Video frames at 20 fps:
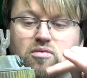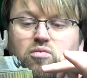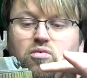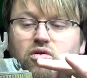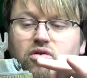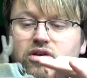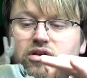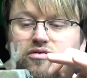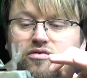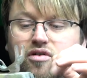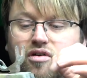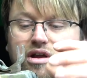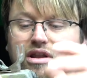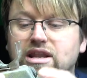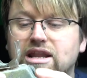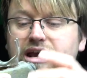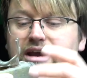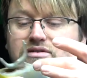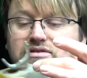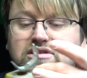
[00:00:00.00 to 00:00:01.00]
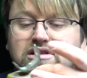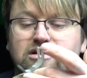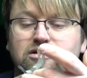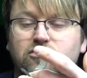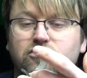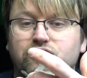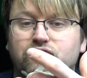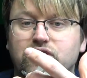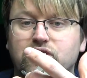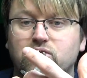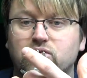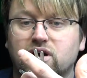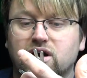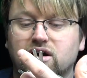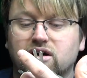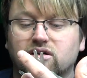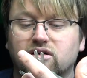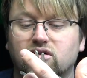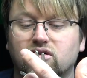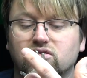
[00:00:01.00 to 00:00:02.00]
what you've got in there is a little filter
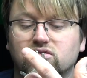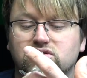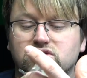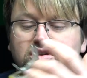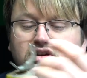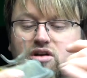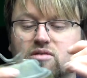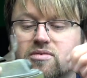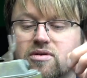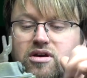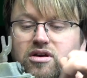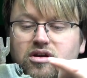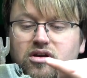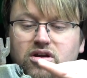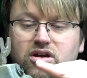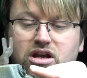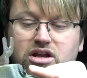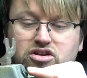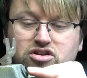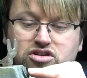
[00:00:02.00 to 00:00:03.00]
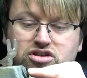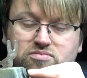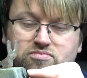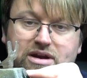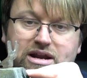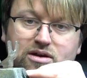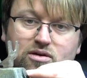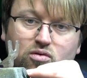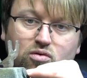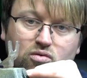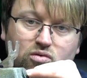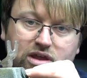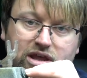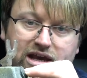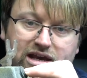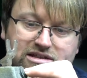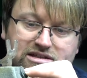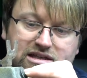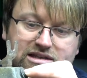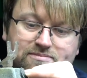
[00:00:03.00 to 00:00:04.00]
on top, and you just spray all the
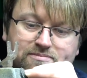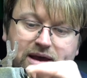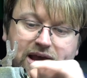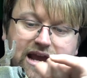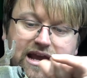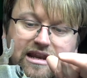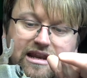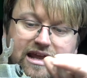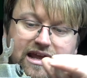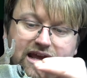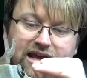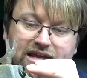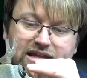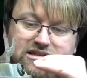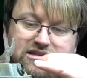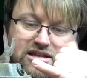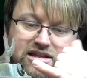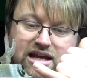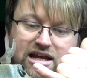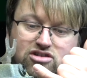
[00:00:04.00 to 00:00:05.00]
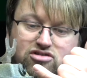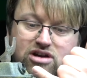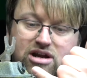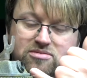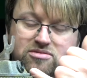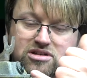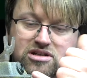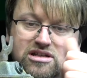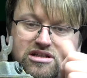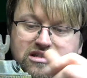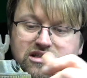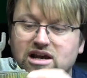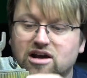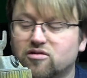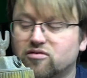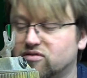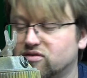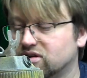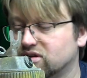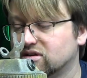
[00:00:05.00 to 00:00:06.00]
excess paint into that traption
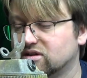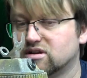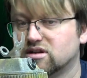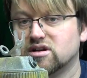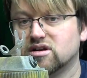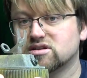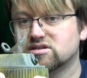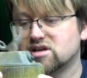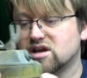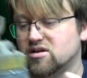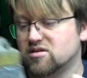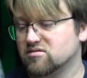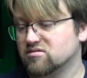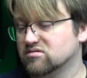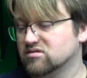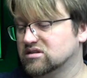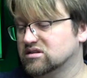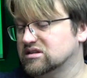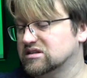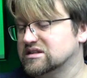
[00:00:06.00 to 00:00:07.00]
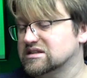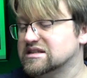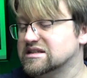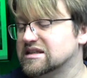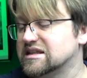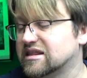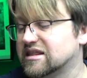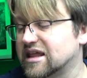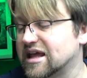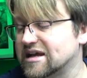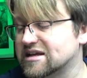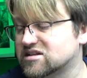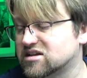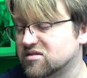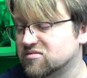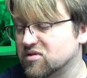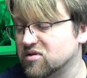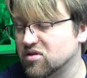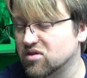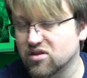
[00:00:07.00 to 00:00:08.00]
itself. So that's
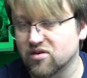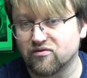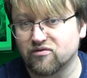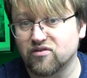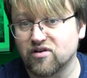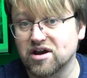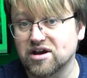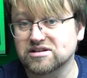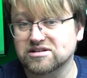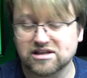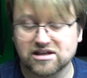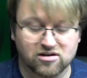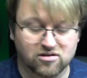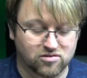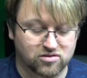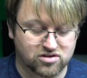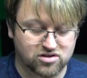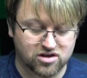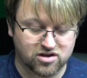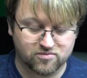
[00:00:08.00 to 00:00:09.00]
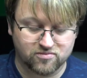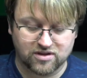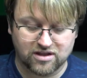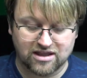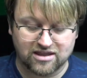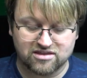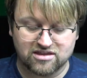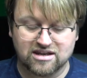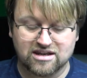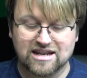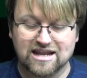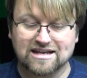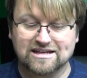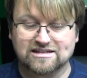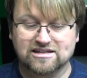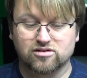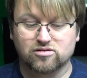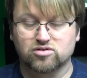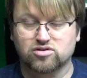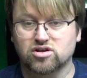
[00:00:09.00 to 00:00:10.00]
going to be the first thing I would do. The next
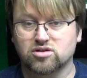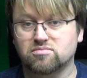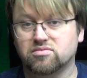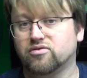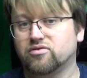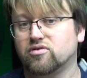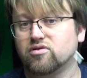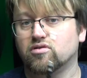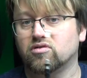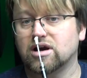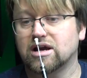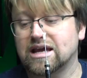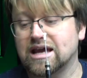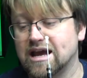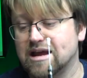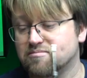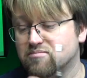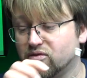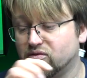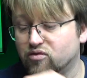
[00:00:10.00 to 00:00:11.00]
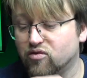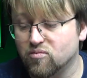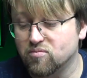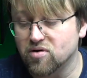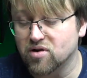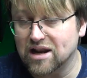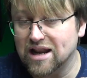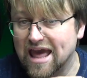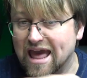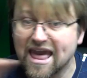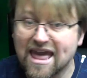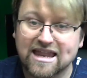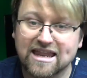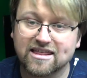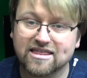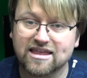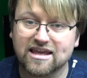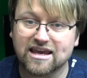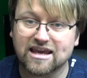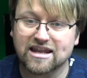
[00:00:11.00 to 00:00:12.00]
thing I'll do before putting
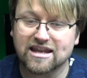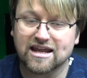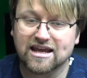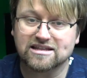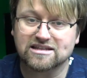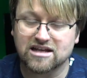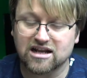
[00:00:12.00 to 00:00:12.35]
anything in there to